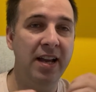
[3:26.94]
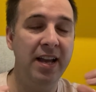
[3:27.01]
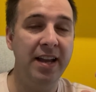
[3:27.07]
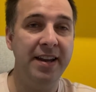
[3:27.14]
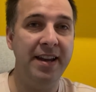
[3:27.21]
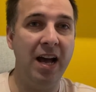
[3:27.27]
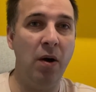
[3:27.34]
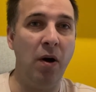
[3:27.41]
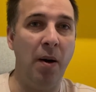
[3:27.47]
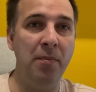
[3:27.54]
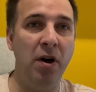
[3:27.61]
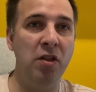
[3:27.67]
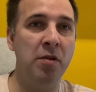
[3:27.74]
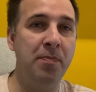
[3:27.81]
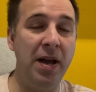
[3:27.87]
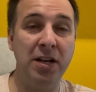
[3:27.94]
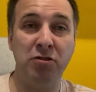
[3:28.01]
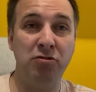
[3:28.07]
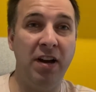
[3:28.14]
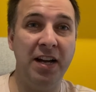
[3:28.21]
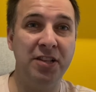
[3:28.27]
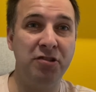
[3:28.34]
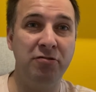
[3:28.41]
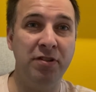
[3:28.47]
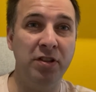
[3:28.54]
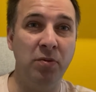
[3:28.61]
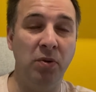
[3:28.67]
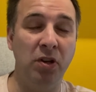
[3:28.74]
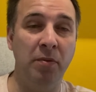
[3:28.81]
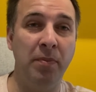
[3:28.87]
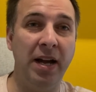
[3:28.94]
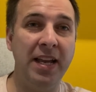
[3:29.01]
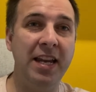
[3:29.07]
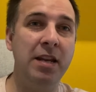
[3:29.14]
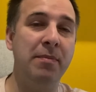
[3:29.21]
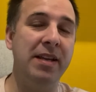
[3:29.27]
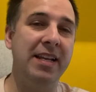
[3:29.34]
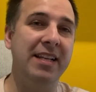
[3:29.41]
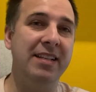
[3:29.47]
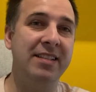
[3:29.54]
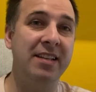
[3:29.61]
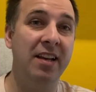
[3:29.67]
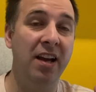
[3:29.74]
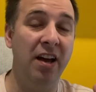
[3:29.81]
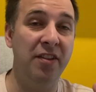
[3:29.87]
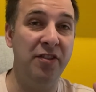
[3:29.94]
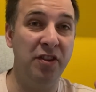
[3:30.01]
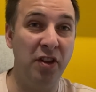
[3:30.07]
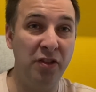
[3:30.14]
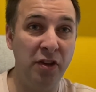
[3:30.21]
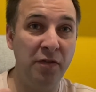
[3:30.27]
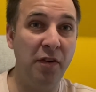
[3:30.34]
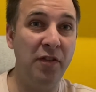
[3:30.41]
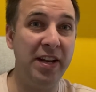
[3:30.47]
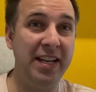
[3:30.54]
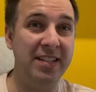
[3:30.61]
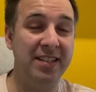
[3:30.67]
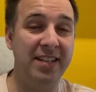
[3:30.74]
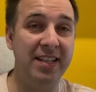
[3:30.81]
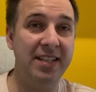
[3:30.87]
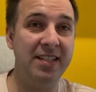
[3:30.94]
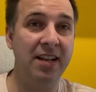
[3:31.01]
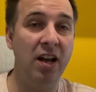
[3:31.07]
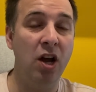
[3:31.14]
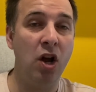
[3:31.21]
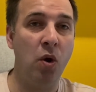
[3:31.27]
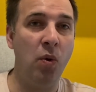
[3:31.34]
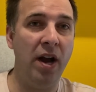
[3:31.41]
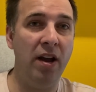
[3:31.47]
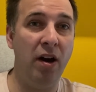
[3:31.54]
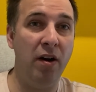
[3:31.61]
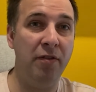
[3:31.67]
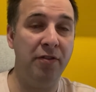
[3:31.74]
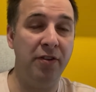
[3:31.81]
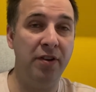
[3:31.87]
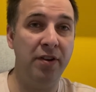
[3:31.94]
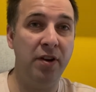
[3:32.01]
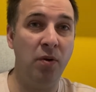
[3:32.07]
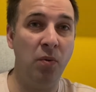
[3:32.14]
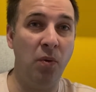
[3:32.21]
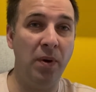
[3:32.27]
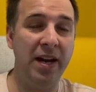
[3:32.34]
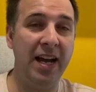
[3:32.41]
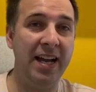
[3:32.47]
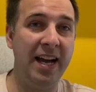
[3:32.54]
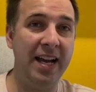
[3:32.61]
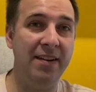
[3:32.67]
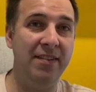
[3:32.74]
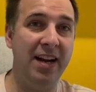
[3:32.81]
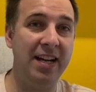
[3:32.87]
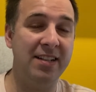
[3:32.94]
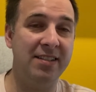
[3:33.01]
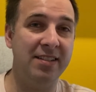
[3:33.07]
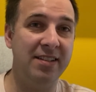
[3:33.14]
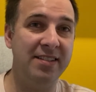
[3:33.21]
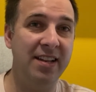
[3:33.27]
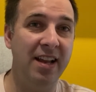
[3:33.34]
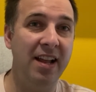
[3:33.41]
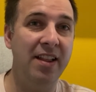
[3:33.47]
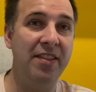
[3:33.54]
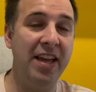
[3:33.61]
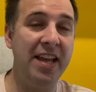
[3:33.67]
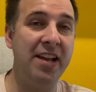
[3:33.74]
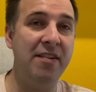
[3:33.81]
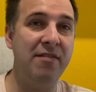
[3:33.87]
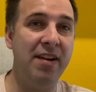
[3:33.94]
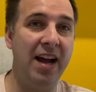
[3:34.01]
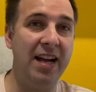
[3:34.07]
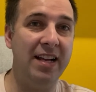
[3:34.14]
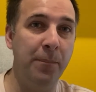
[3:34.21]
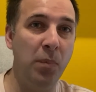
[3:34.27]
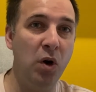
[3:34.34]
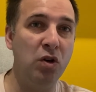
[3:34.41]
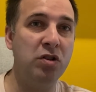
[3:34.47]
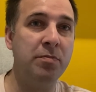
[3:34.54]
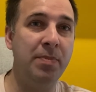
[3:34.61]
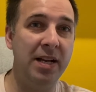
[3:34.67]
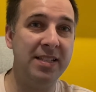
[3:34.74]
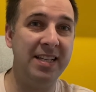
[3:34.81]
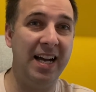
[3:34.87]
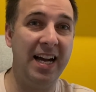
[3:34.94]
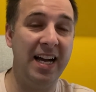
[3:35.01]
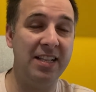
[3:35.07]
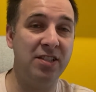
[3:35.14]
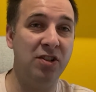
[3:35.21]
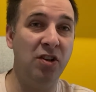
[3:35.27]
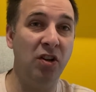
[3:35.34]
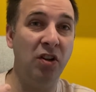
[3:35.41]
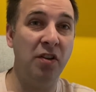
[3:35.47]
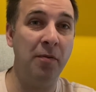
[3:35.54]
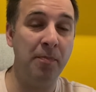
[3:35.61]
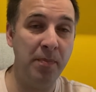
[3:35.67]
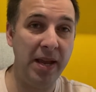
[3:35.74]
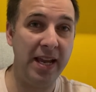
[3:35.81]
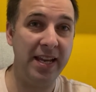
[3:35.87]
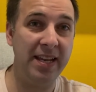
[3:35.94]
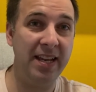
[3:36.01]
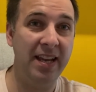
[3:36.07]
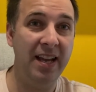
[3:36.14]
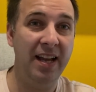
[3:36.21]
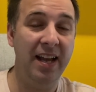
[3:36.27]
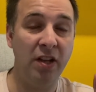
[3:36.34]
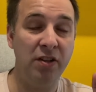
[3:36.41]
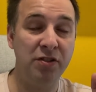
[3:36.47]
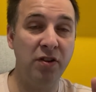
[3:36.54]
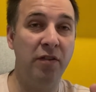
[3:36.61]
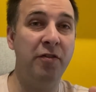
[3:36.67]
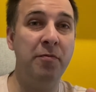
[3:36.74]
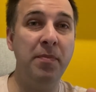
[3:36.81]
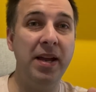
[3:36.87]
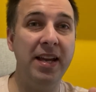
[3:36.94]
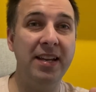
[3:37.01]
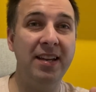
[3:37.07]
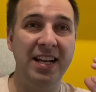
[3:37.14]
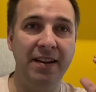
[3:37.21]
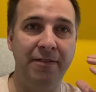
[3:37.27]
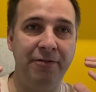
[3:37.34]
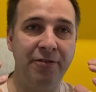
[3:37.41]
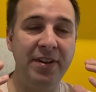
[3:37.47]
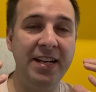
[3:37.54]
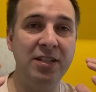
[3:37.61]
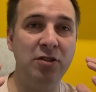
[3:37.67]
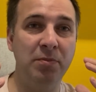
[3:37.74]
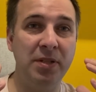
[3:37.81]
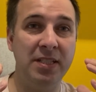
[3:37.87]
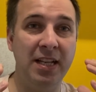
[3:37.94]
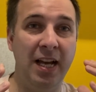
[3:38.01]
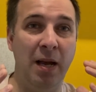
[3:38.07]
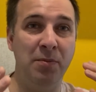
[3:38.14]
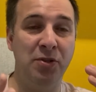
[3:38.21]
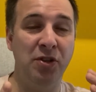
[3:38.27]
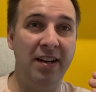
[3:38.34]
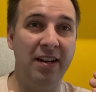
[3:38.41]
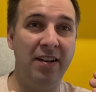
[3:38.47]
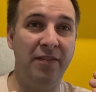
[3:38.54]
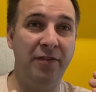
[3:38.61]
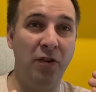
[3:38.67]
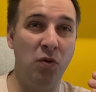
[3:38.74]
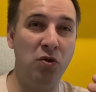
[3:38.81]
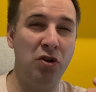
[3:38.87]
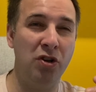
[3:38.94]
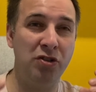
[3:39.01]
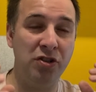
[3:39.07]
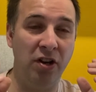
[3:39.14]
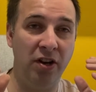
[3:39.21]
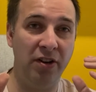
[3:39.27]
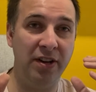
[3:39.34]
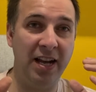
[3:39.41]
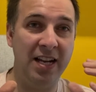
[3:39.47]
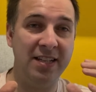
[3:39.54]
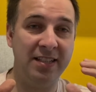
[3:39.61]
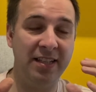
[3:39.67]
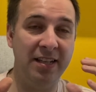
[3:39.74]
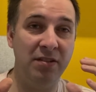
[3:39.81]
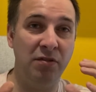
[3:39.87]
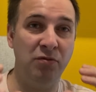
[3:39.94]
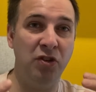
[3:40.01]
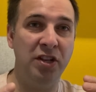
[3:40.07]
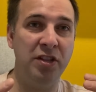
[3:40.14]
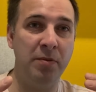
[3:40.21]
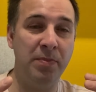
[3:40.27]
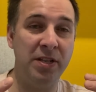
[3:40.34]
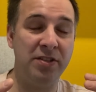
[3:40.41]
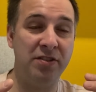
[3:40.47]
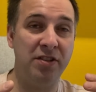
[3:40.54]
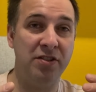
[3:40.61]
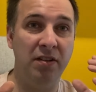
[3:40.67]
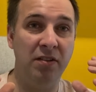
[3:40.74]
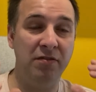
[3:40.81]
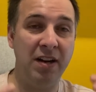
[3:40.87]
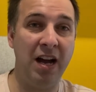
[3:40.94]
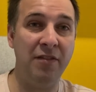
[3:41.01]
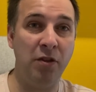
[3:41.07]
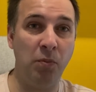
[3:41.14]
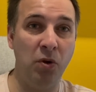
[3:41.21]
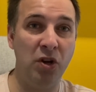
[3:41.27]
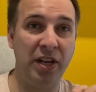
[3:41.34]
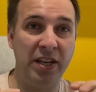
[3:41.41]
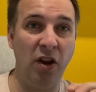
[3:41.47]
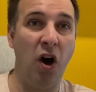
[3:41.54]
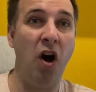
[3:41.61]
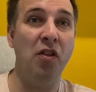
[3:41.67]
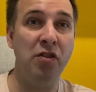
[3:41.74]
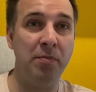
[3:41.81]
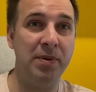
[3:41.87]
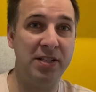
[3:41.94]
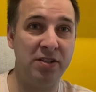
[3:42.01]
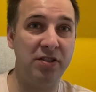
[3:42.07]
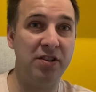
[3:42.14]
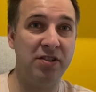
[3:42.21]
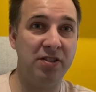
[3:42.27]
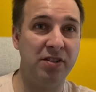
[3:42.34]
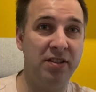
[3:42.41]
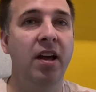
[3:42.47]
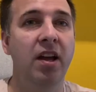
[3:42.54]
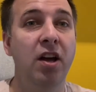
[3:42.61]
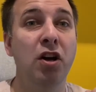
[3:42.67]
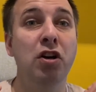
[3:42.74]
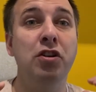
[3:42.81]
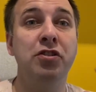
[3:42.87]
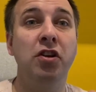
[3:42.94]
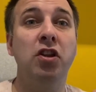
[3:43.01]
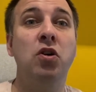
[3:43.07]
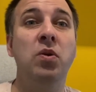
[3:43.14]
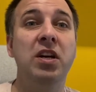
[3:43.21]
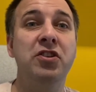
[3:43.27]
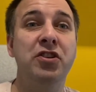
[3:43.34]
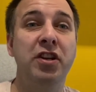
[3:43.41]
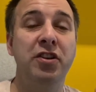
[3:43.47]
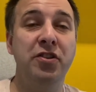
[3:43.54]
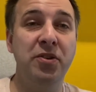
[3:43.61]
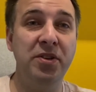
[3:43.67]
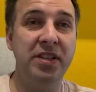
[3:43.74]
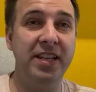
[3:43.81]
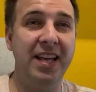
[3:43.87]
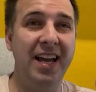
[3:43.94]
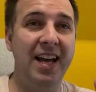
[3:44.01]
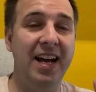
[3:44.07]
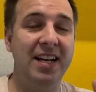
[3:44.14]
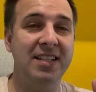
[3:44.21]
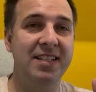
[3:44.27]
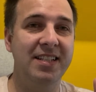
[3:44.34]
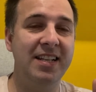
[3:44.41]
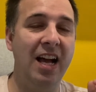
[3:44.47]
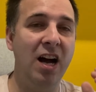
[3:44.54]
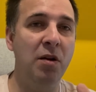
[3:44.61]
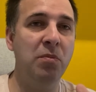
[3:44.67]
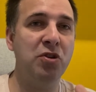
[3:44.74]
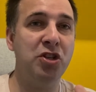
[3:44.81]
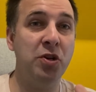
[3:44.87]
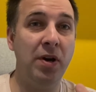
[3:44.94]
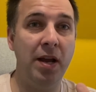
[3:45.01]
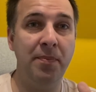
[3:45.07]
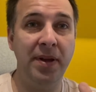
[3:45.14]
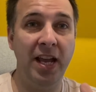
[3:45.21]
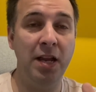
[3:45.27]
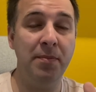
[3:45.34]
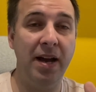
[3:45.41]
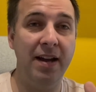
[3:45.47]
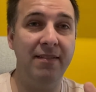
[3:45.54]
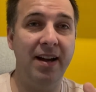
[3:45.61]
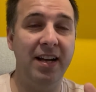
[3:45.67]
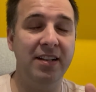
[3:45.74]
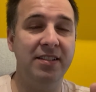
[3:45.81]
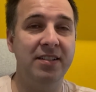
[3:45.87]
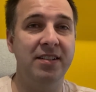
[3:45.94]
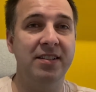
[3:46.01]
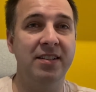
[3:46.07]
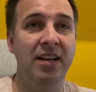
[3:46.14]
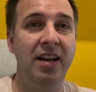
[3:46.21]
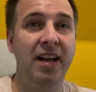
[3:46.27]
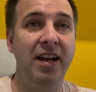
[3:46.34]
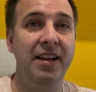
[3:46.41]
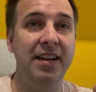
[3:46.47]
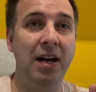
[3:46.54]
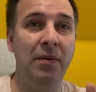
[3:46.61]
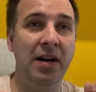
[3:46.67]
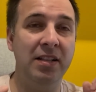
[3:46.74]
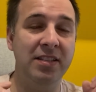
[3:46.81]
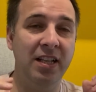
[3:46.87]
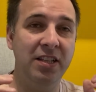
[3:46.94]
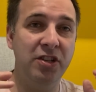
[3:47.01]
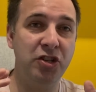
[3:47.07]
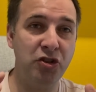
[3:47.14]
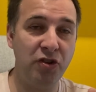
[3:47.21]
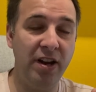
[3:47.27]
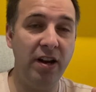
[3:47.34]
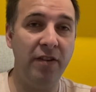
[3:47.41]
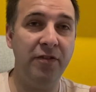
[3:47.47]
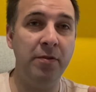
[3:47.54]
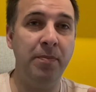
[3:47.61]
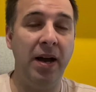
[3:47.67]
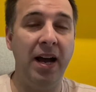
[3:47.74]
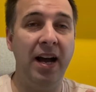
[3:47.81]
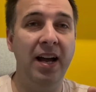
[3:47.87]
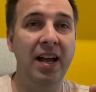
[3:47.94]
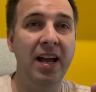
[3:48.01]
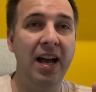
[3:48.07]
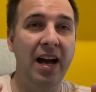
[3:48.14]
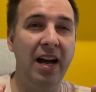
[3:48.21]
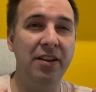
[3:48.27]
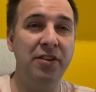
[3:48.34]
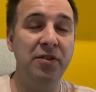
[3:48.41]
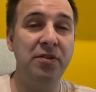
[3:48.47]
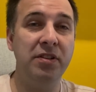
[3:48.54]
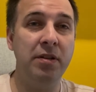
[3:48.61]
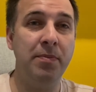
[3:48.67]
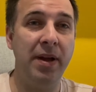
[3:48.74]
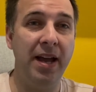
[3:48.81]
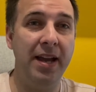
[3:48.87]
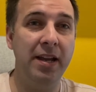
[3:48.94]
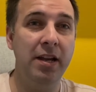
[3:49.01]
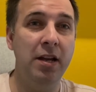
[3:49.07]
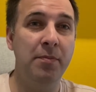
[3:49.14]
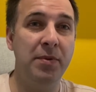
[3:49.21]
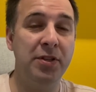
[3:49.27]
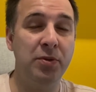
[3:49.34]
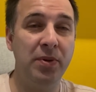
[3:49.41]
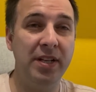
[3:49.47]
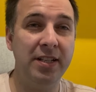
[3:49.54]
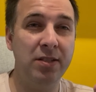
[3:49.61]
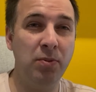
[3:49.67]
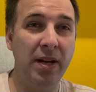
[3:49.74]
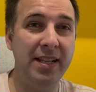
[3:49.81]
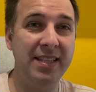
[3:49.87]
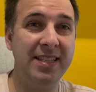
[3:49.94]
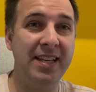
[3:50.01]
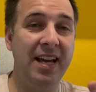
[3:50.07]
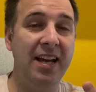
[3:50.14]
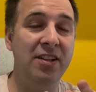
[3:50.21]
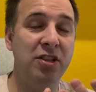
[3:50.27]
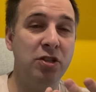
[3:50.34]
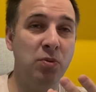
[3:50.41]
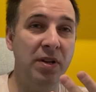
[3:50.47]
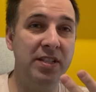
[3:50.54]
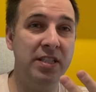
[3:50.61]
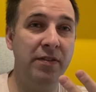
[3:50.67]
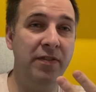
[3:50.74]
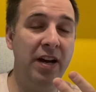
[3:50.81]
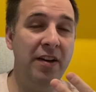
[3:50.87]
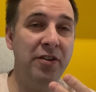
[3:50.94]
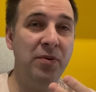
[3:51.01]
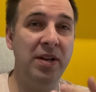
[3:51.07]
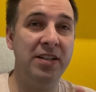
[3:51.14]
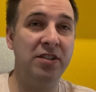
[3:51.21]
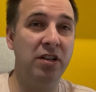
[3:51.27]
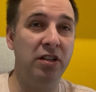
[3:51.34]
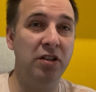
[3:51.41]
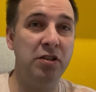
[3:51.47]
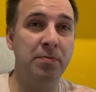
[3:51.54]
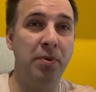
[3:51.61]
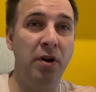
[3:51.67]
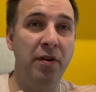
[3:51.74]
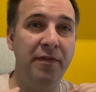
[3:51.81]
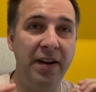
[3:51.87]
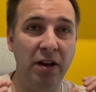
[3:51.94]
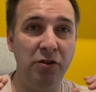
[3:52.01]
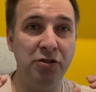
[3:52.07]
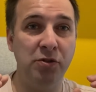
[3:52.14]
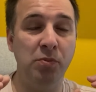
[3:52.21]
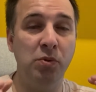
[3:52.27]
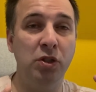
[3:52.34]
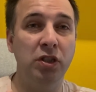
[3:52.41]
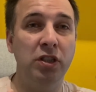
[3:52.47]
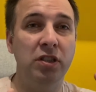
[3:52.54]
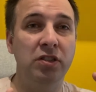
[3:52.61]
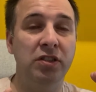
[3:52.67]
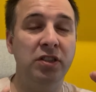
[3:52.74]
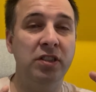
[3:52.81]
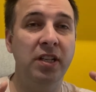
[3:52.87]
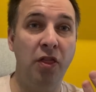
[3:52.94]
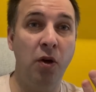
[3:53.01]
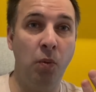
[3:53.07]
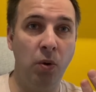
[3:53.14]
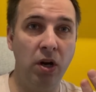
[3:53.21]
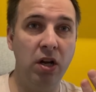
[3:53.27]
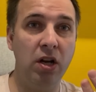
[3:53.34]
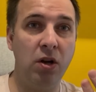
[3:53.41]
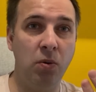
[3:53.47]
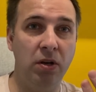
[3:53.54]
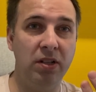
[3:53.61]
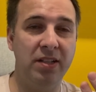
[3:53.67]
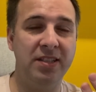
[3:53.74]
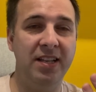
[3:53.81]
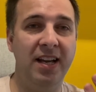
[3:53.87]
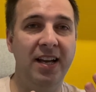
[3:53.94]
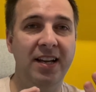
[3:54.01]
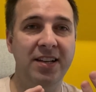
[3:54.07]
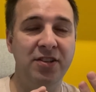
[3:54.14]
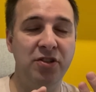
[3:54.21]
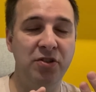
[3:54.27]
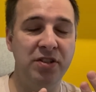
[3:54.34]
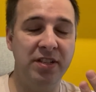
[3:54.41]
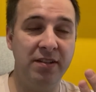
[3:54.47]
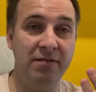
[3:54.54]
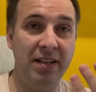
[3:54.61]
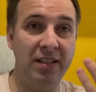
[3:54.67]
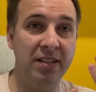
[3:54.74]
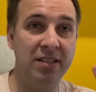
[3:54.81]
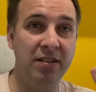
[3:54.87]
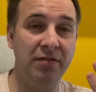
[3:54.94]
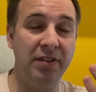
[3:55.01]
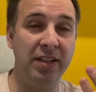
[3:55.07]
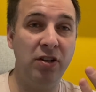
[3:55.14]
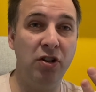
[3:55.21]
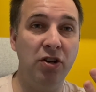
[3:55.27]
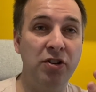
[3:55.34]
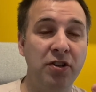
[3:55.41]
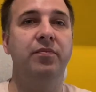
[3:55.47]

Now, I'm not the best writer in the world by any means, and the other reason is quite often when I hire writers, they can write a much better article than me. So for me, it frees up the time so that I focus on actually running the business rather than working on the business. So the question I usually get asked is, how much do I pay my writers? Now, I'll tell you straight off the bat, I usually pay between 20 and 25 US dollars per 1,000 words. The work quality is usually relatively good.